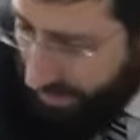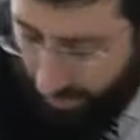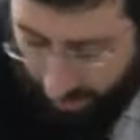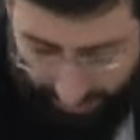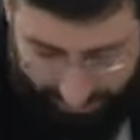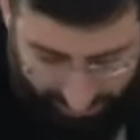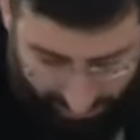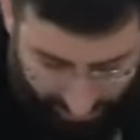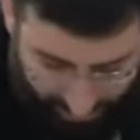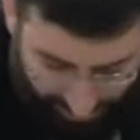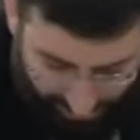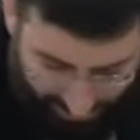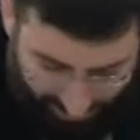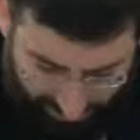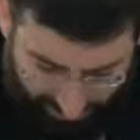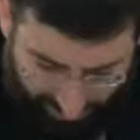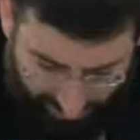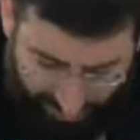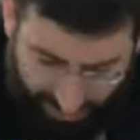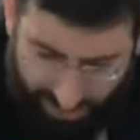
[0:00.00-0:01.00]
What's the
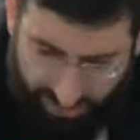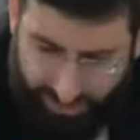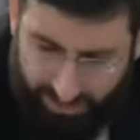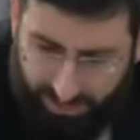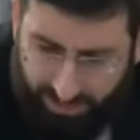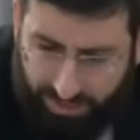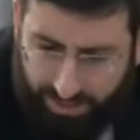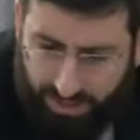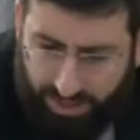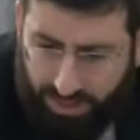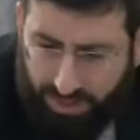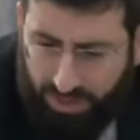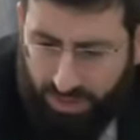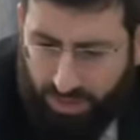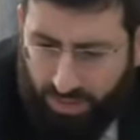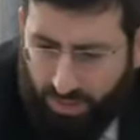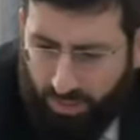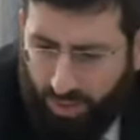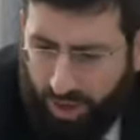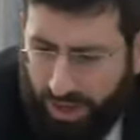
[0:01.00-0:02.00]
basis of that?
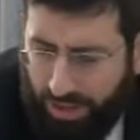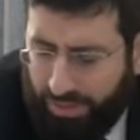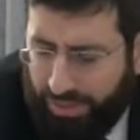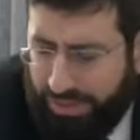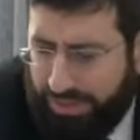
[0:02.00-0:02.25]
Why do